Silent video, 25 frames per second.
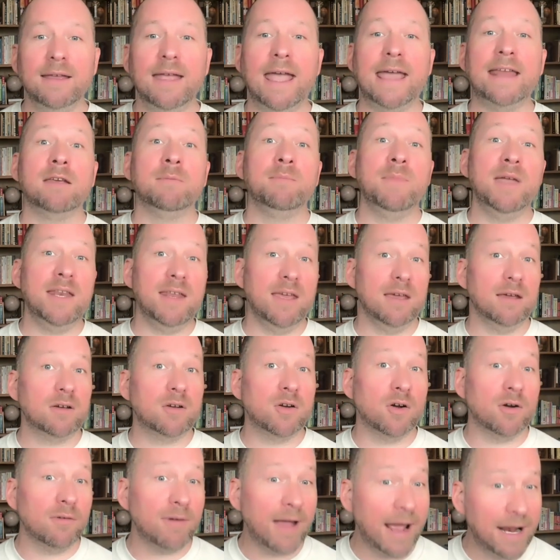and immediate
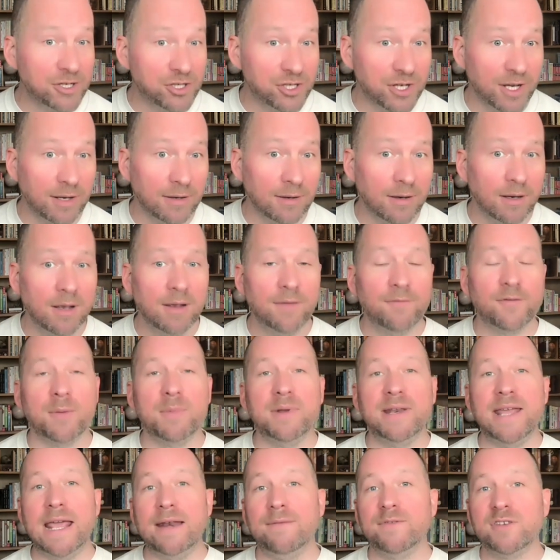correction from
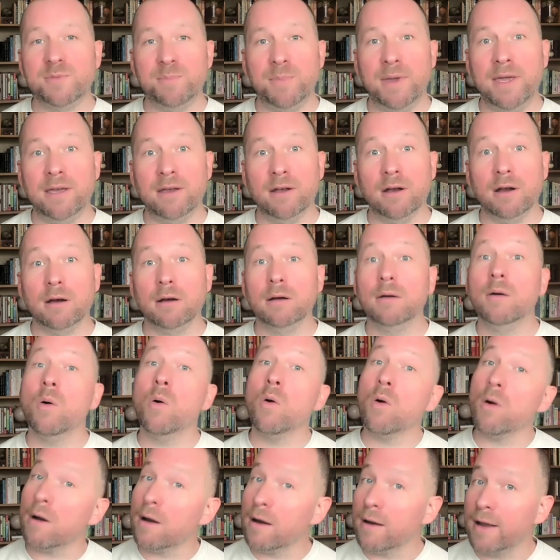a native speaker
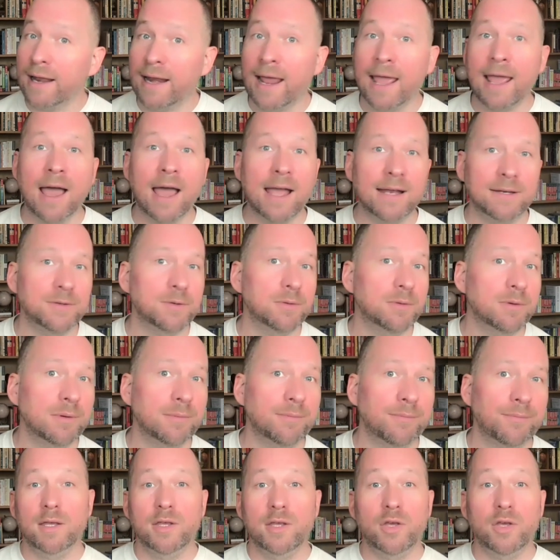or an AI tool.